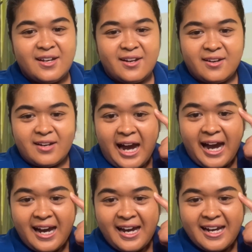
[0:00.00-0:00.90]

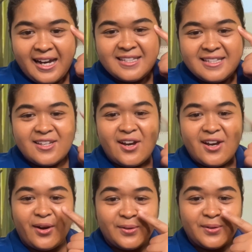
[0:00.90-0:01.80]
Eyes, our
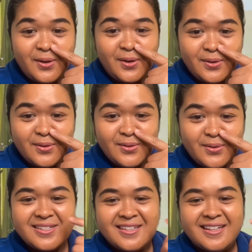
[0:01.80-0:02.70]

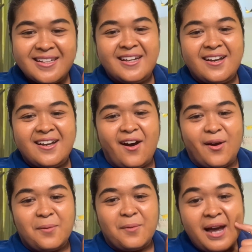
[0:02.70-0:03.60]
nose, our
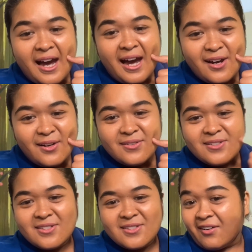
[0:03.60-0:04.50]

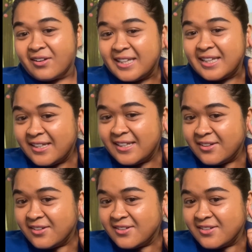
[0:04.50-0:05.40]
mouths, our
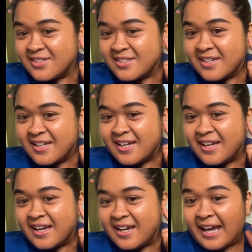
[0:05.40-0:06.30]
ears,
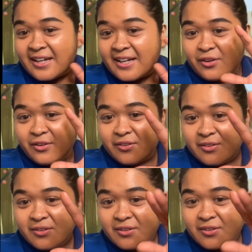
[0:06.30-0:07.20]
and
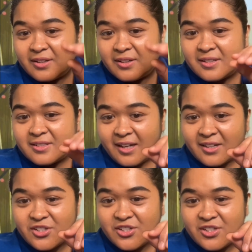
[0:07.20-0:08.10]
our
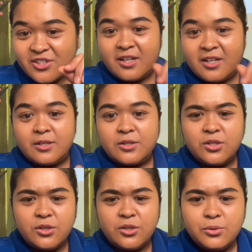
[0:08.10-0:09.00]
touch
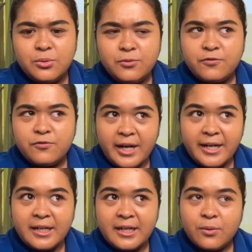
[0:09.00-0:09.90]
to find
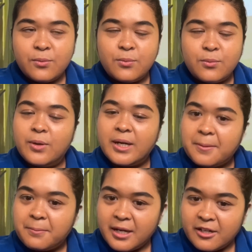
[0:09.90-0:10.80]
out what it
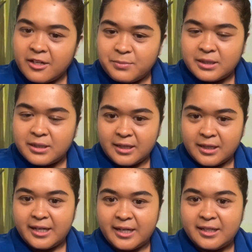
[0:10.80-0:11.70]
might have been like